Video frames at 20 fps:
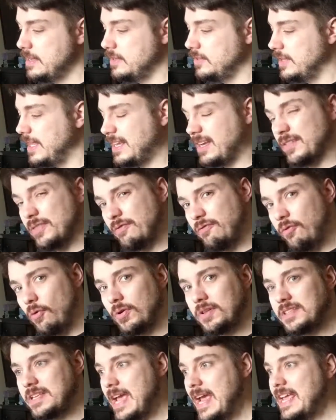like on the
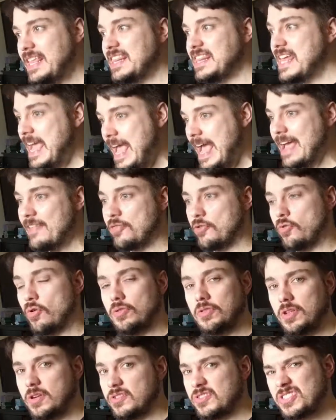4th day, they had their
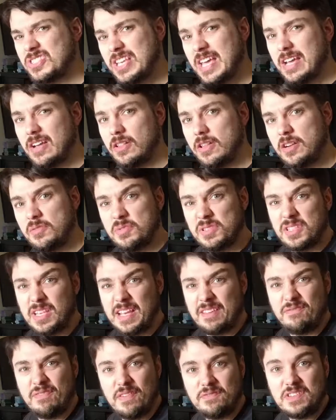own little sale, and it was
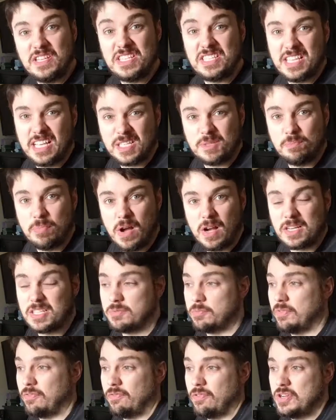like
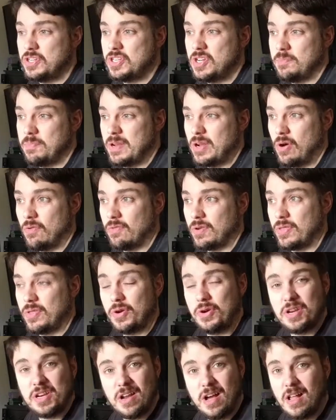$56 with free shipping over
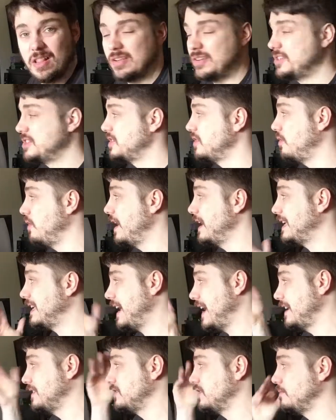$30. So I
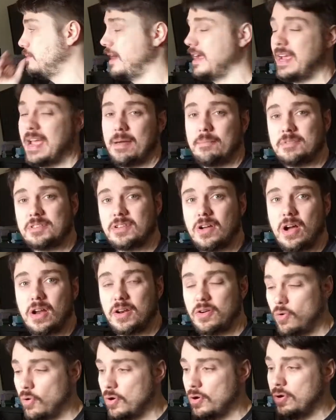canceled my Amazon
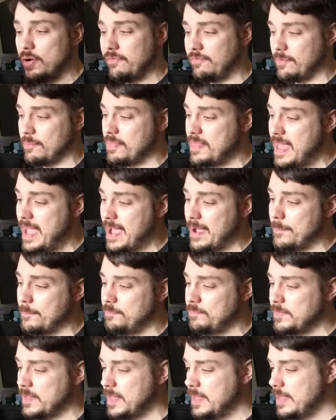and ordered it from
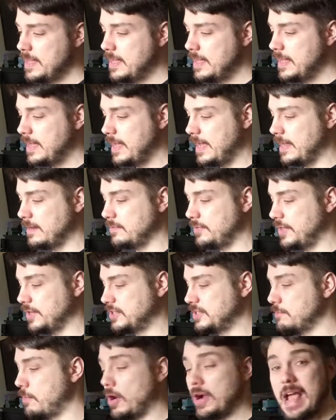them, and
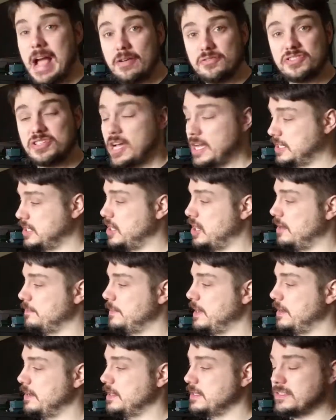thesmarthouse.com.
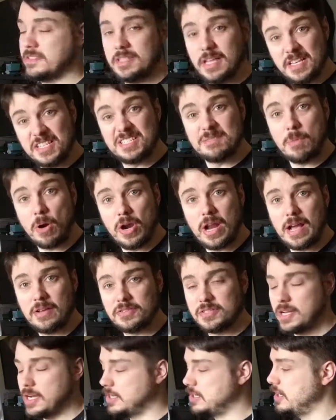There it is,
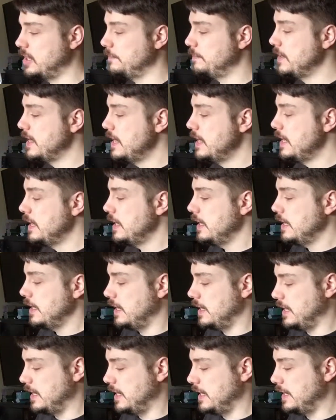thesmarthouse.com.
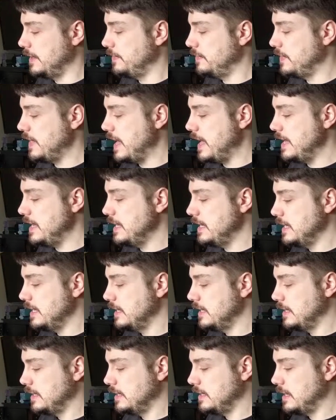
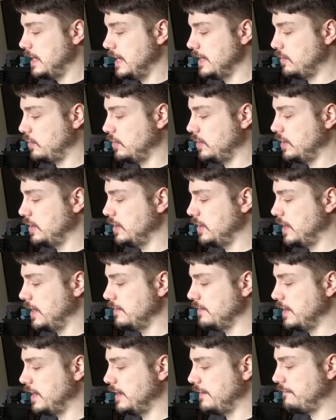I ordered it
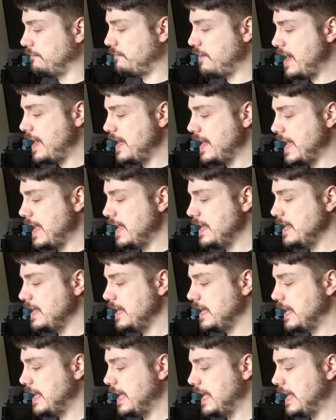on Friday,
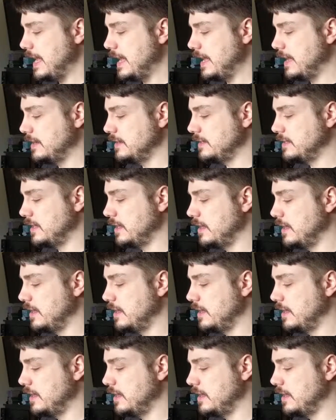and